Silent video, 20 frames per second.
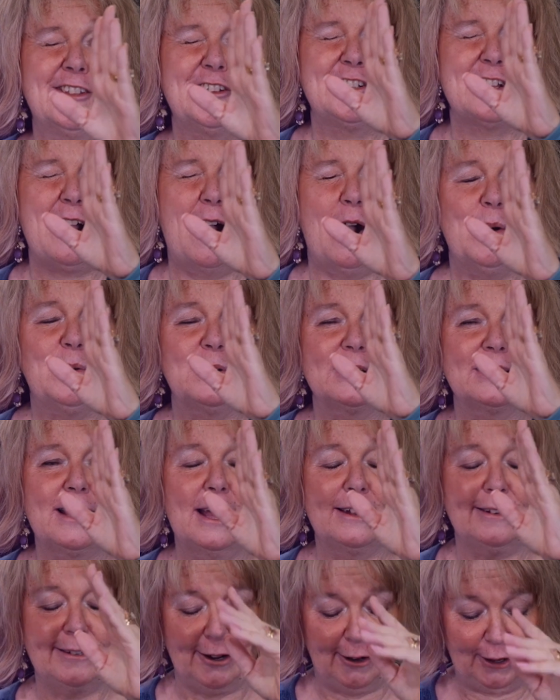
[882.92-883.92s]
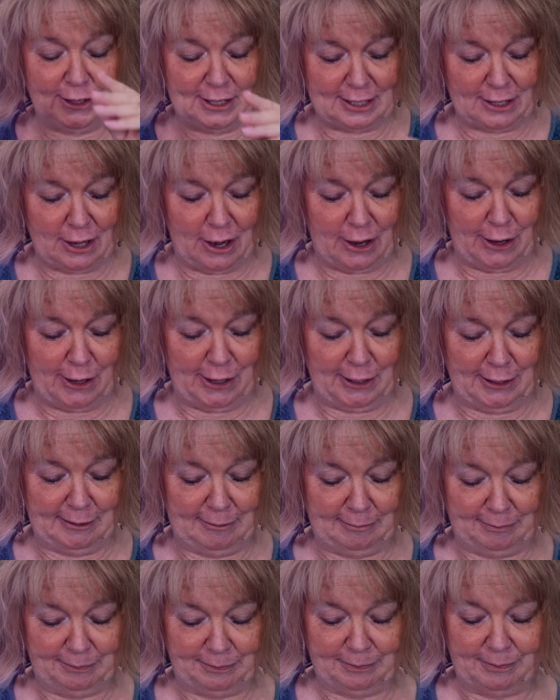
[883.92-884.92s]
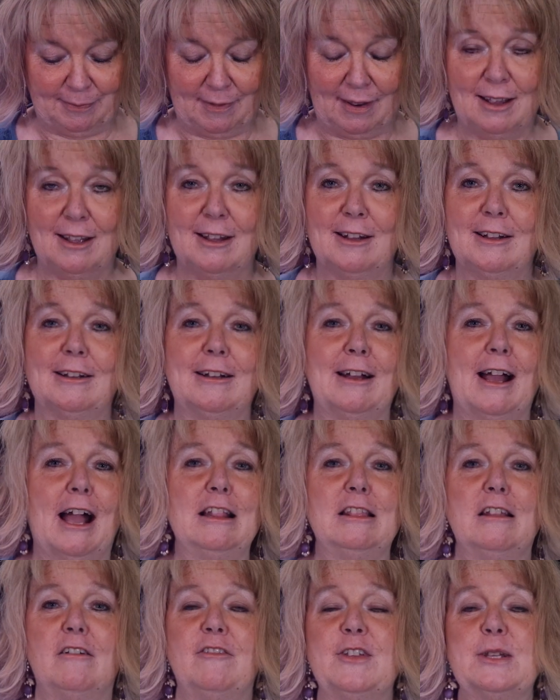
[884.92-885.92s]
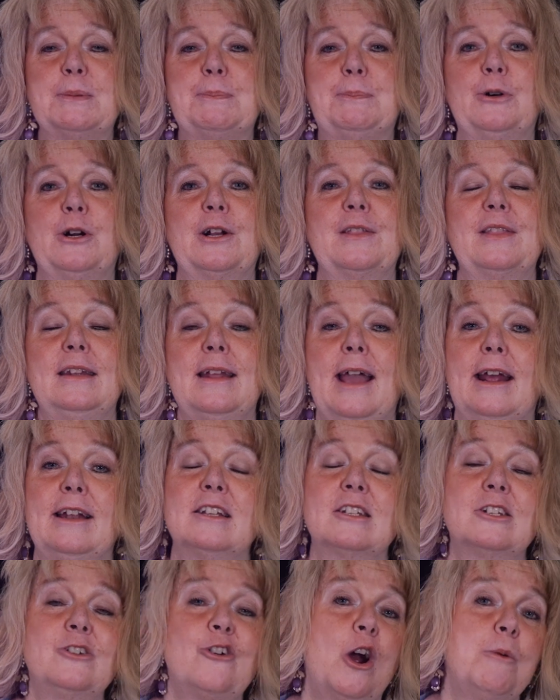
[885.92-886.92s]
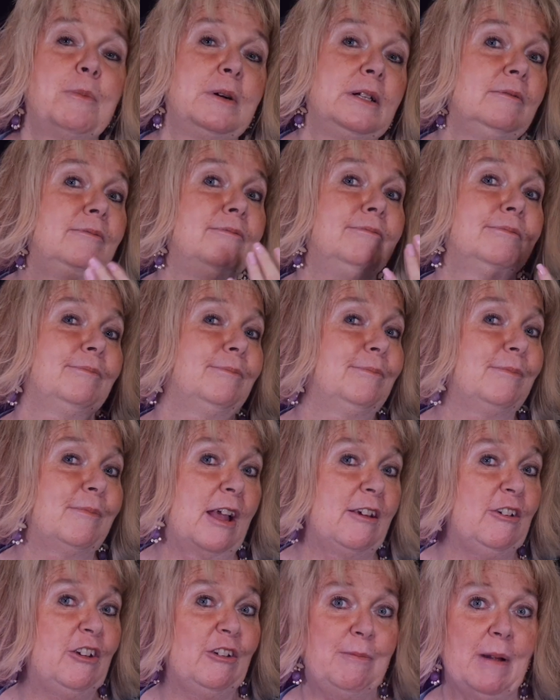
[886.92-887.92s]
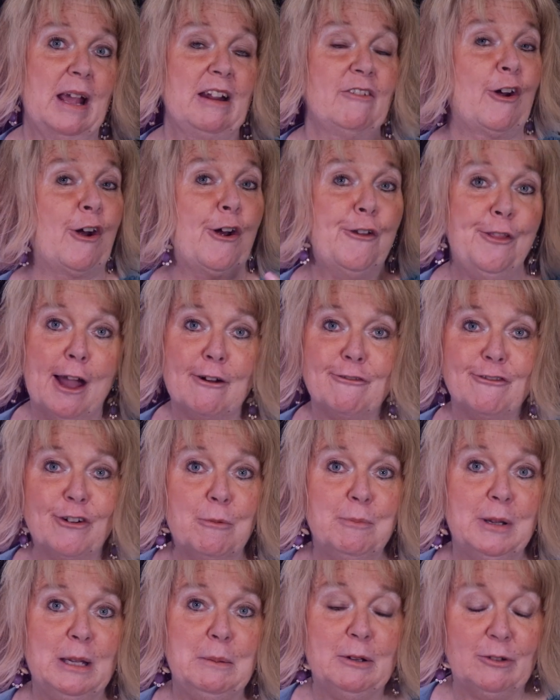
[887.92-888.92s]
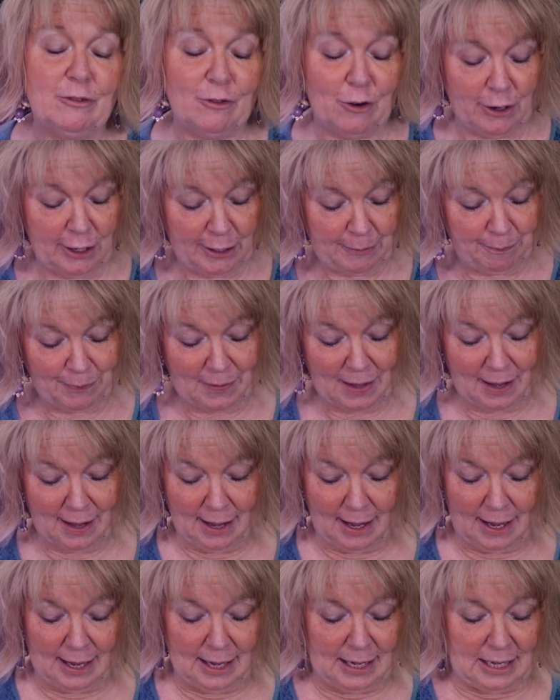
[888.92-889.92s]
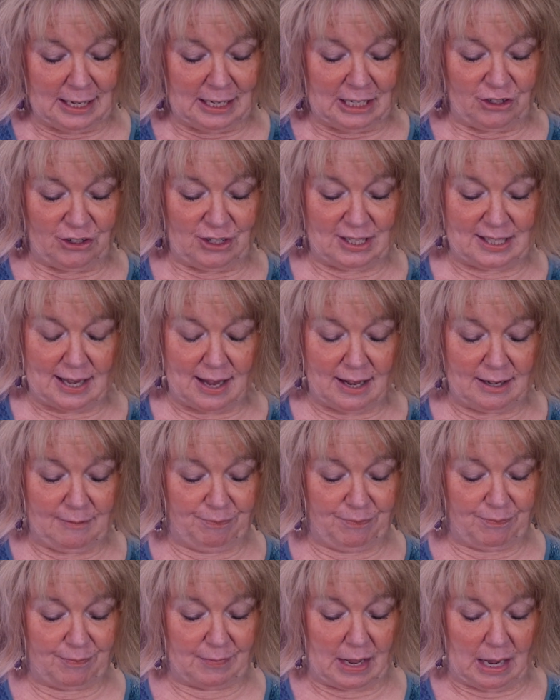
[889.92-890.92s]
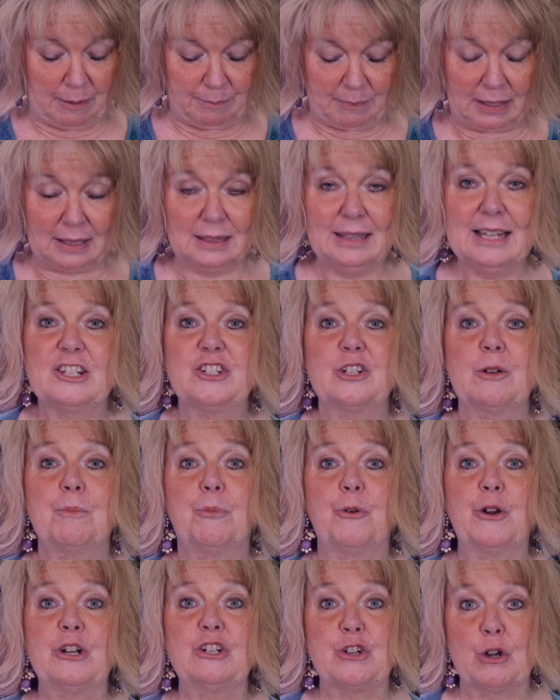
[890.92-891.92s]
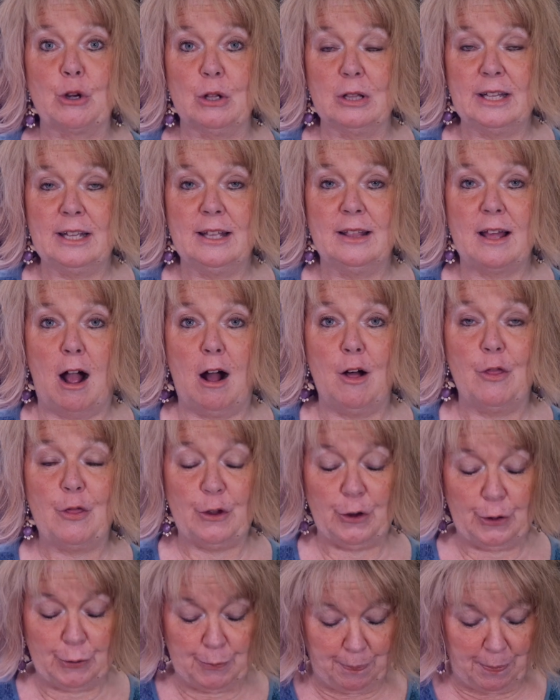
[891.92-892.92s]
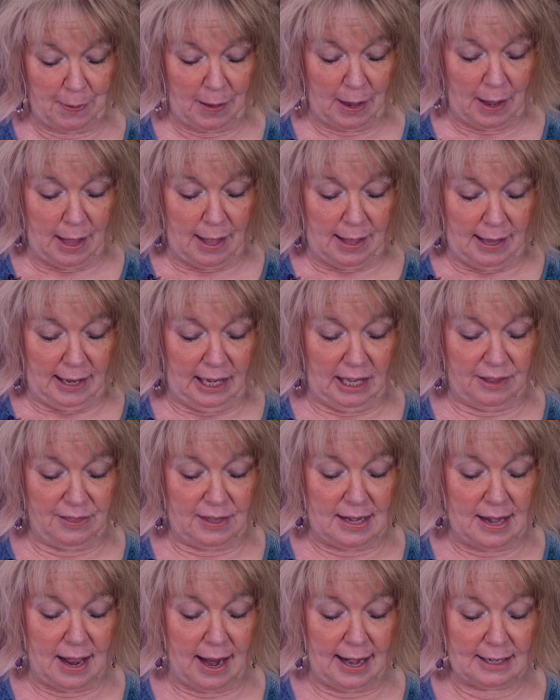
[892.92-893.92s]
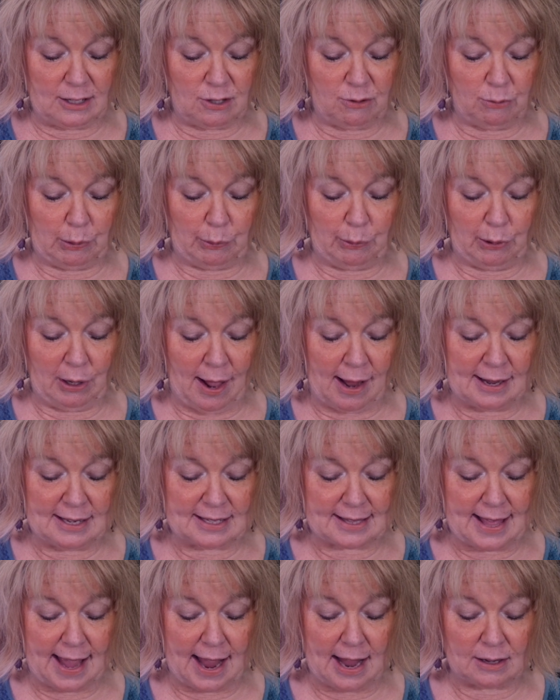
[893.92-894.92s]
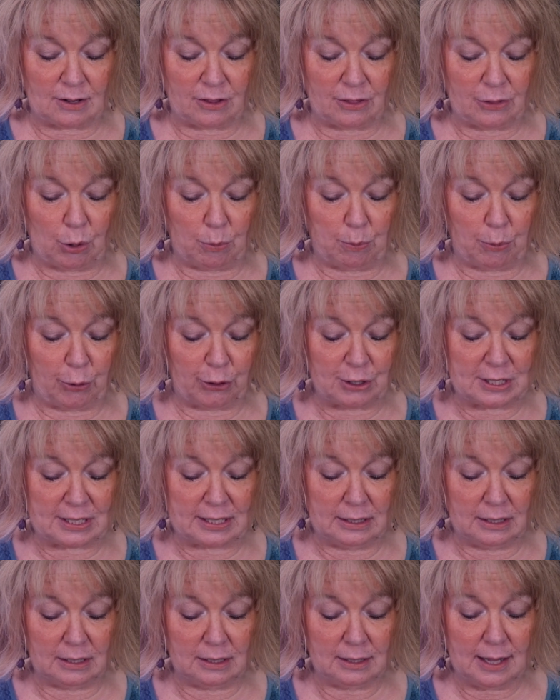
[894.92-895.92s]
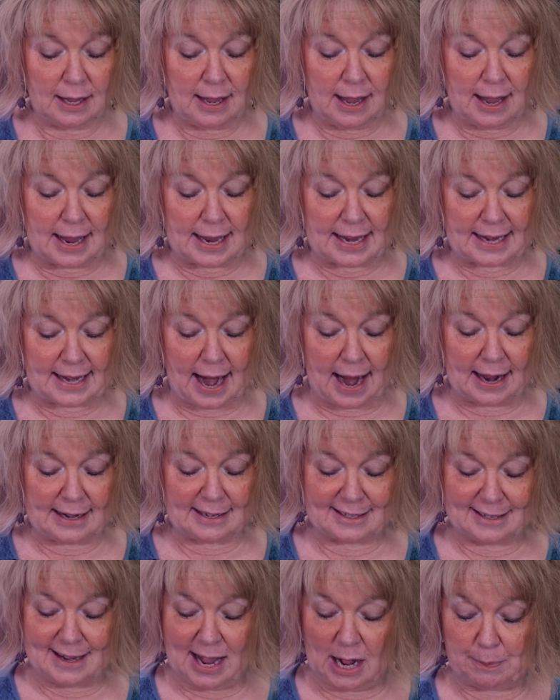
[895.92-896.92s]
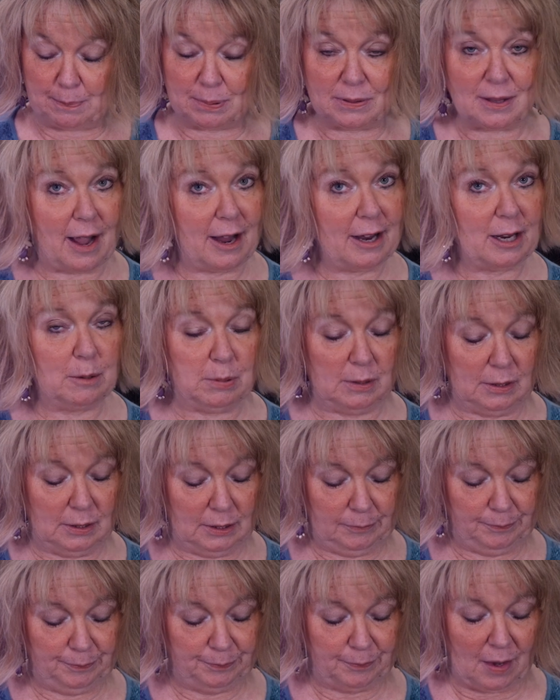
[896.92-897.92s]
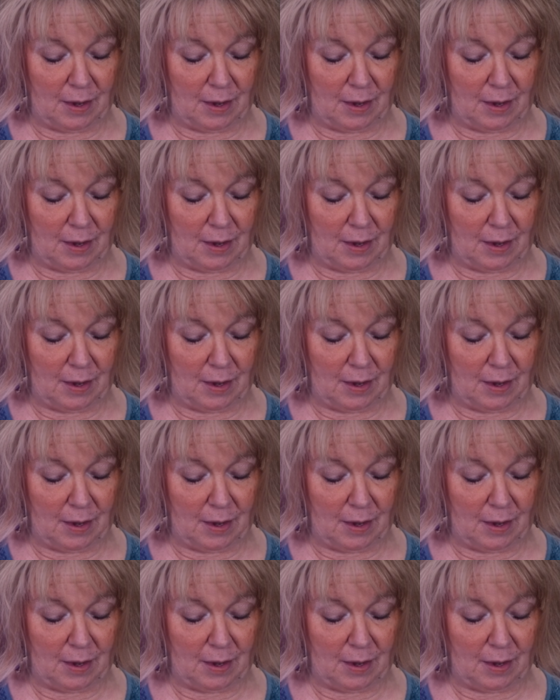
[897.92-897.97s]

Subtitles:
there's always that dark star. I love this book, The Night is Normal. You may have heard that from me before. She said, Alicia Bertoli, the author, in the night we realize that, though personal, God is not pliable.